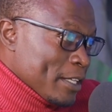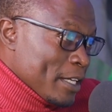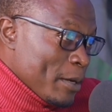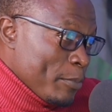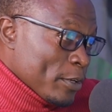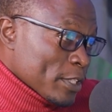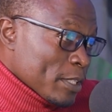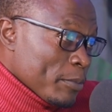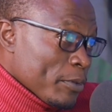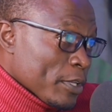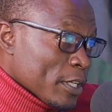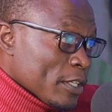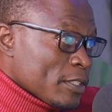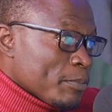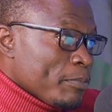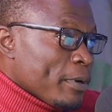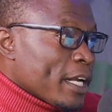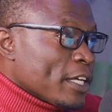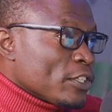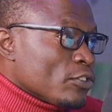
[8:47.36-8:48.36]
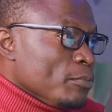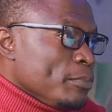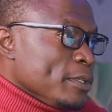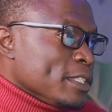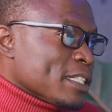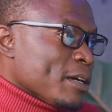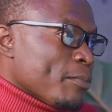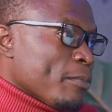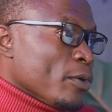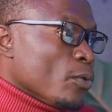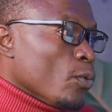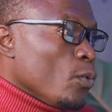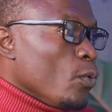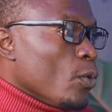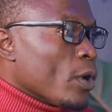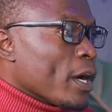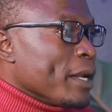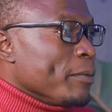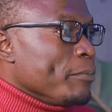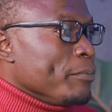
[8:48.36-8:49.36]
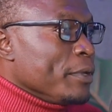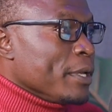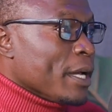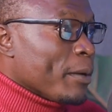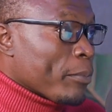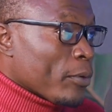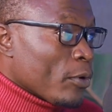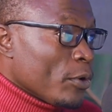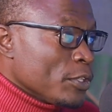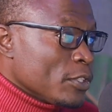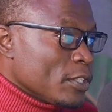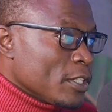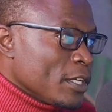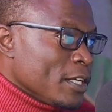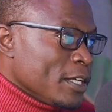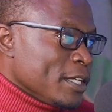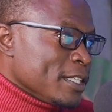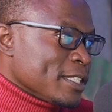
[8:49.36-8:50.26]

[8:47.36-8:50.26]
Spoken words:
about something else, but I should be someone who can be approached,